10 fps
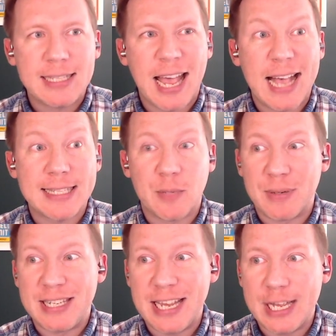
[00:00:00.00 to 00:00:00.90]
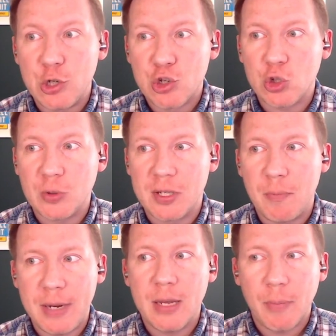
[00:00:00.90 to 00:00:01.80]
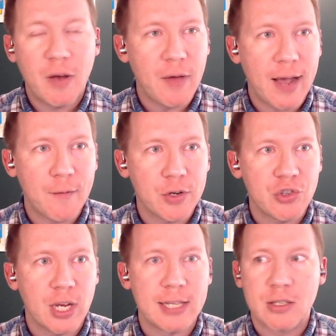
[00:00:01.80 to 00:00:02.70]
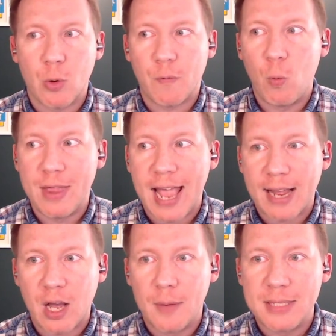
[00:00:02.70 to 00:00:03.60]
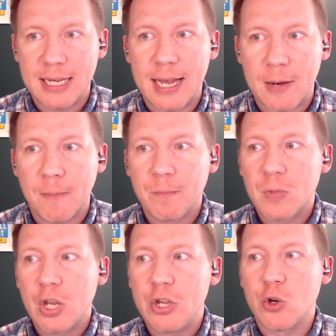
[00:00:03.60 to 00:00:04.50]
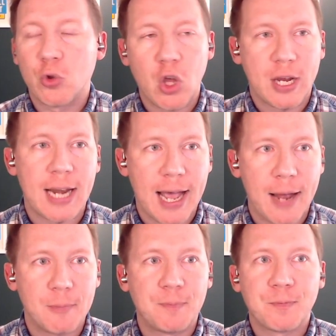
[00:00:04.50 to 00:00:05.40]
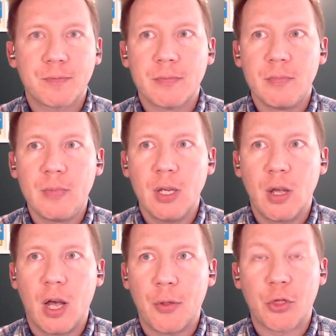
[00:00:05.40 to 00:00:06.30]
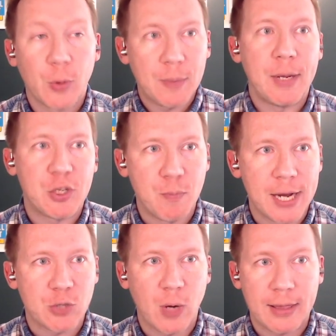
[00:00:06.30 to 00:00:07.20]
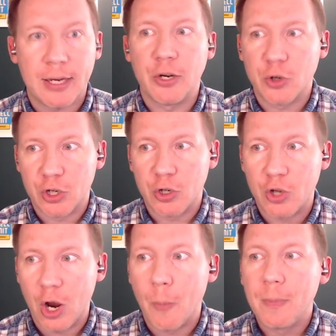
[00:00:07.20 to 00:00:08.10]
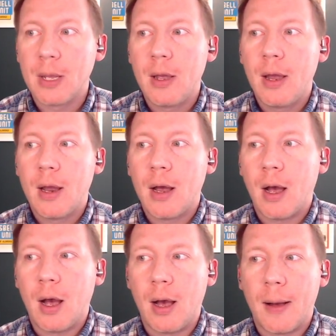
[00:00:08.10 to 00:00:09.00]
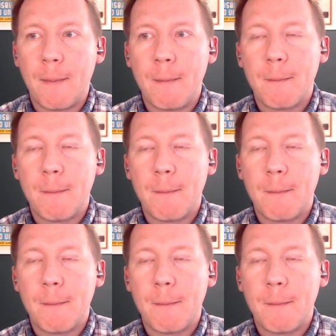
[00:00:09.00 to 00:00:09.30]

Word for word: has the potential to be above average. And so when that comes in, you're looking at 3-pitch mix right there. You're good to go.